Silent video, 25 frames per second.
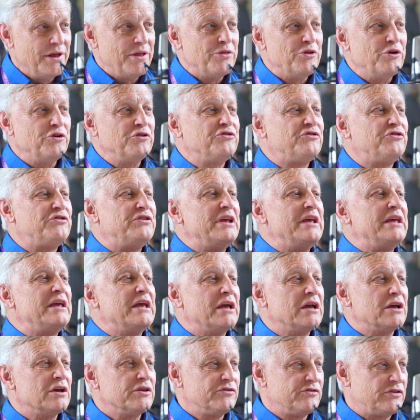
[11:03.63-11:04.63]
They're
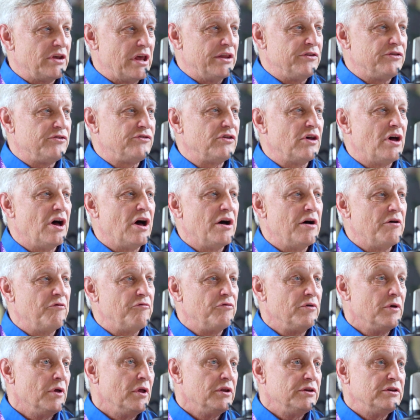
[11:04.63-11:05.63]
seeking a sense
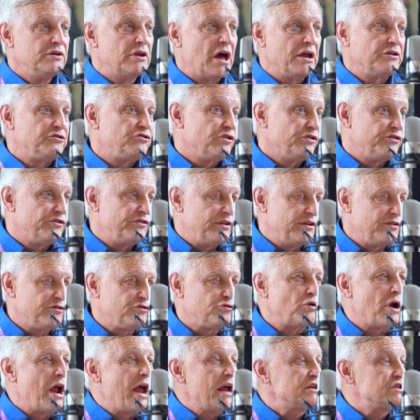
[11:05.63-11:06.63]
of not just
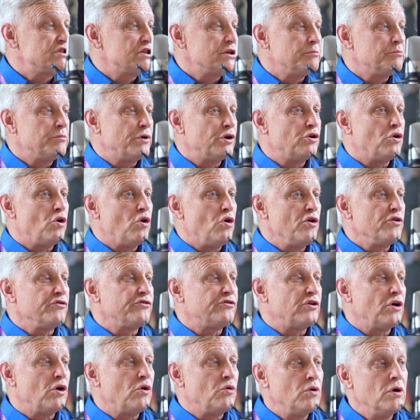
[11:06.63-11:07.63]
distraction, but
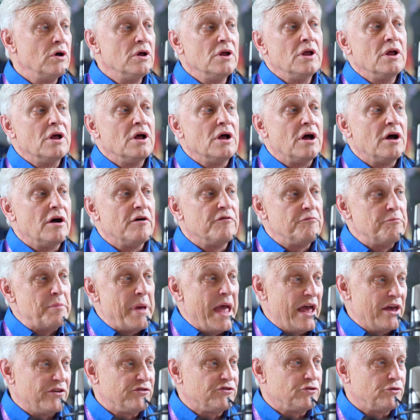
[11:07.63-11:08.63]
also of
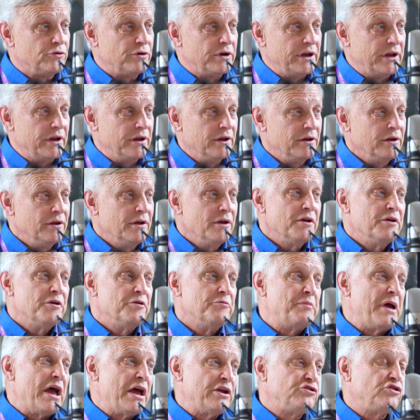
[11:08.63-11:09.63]
mastery.
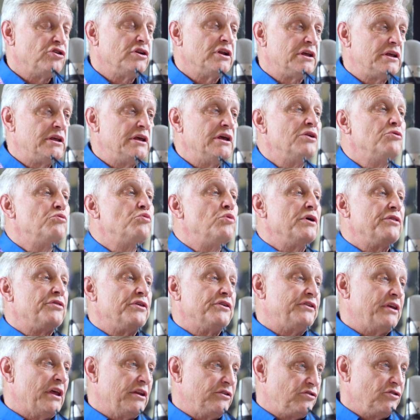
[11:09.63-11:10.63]
Imagine a kid with
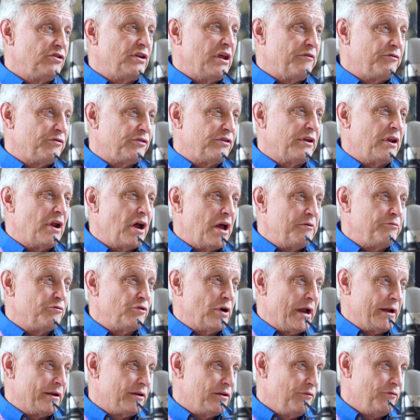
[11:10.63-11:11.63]
attention deficit
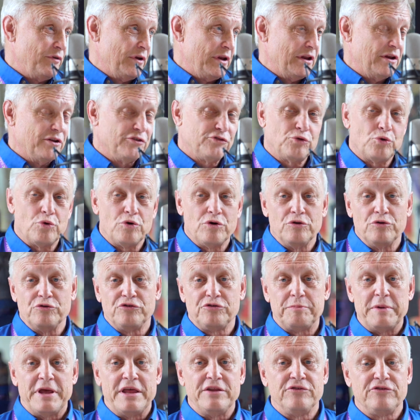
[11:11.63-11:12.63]
hyperactivity disorder who
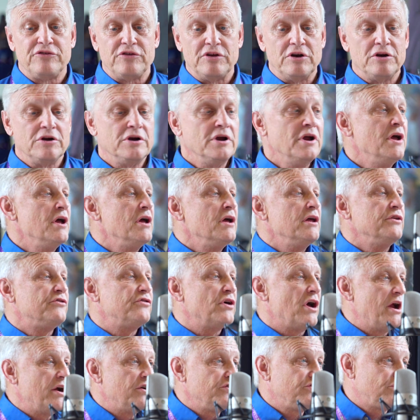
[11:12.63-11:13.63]
spends their
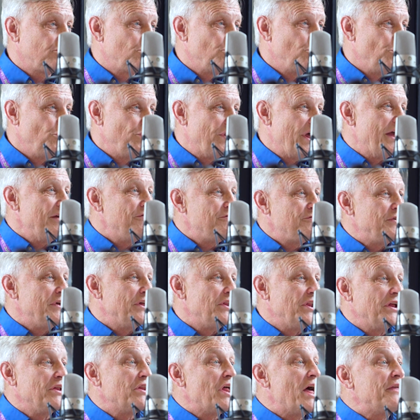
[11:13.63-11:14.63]
entire school day
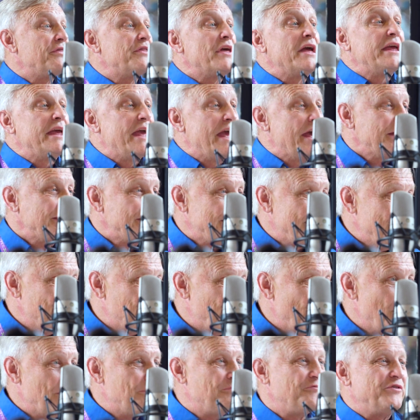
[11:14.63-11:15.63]
feeling like they can't
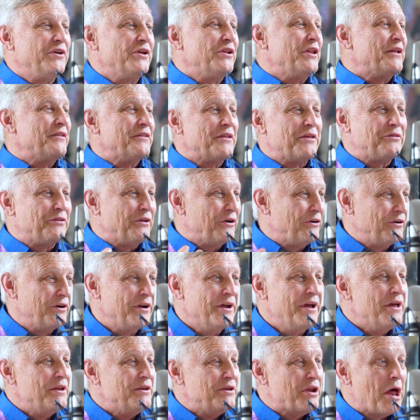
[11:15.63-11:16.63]
keep up, feeling that they're
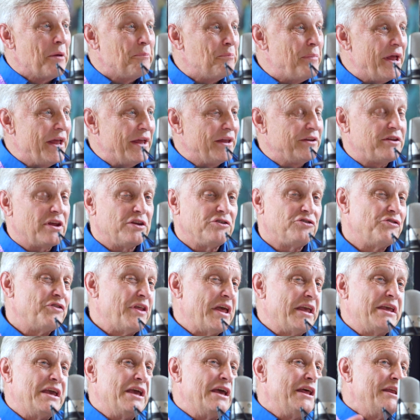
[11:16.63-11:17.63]
not paying attention.
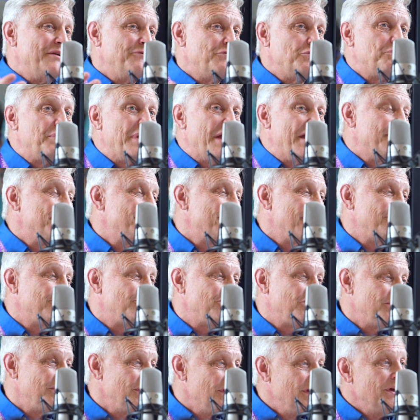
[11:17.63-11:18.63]
They can't even pay
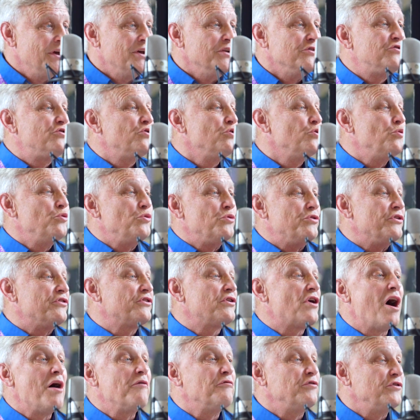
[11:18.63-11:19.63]
attention to the
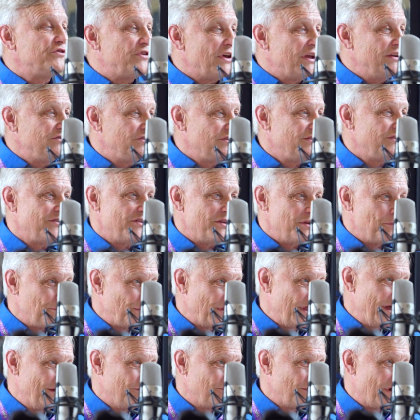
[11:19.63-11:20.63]
conversations in the
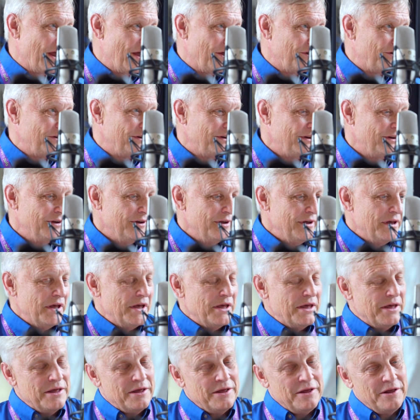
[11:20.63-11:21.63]
playground.
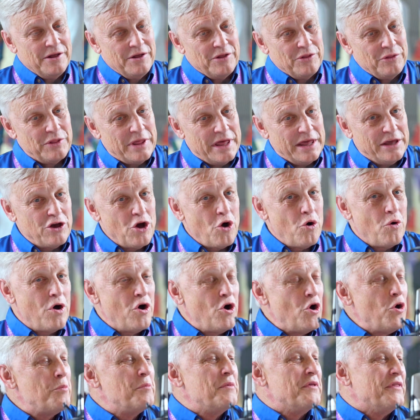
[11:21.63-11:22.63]
They go
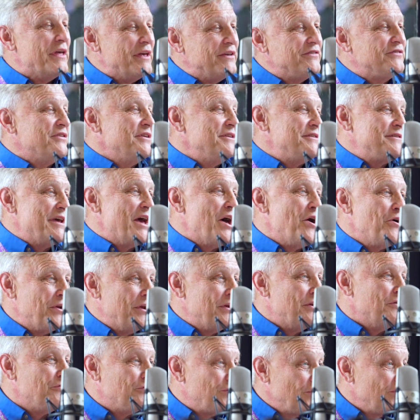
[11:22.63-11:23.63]
home and they sit down
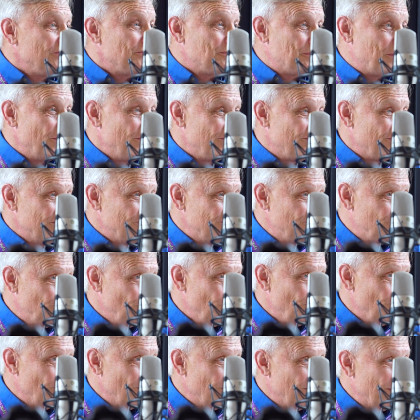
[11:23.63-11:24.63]
at a first-person
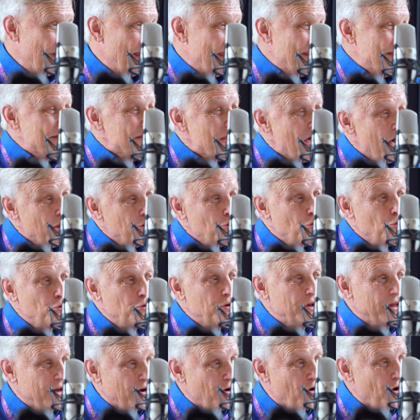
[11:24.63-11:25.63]
shooter, and not
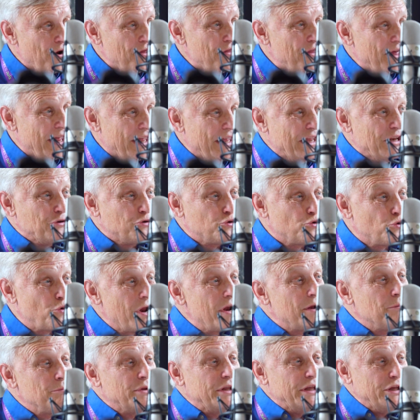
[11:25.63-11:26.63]
only are they
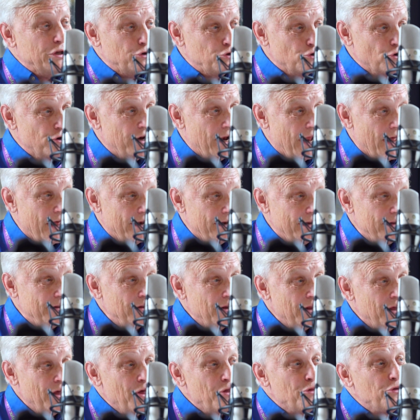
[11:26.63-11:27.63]
incredibly good at it,
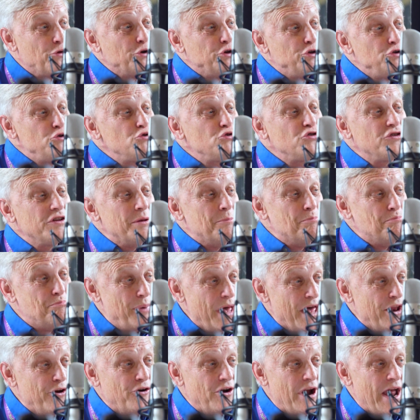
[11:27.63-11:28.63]
they're usually
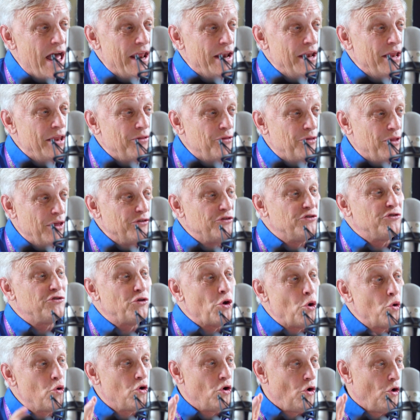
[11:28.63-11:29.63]
better at it than
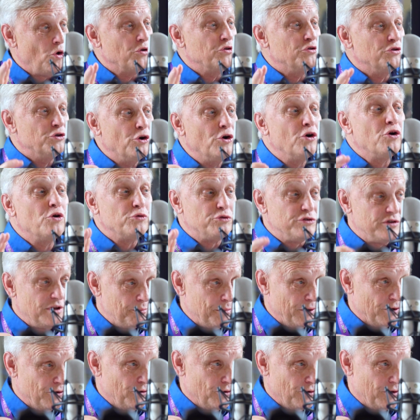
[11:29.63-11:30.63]
so-called
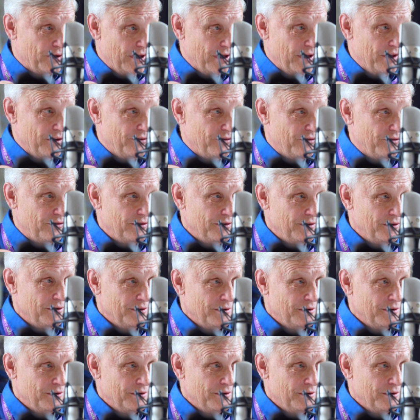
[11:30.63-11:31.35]
neurotypical kids.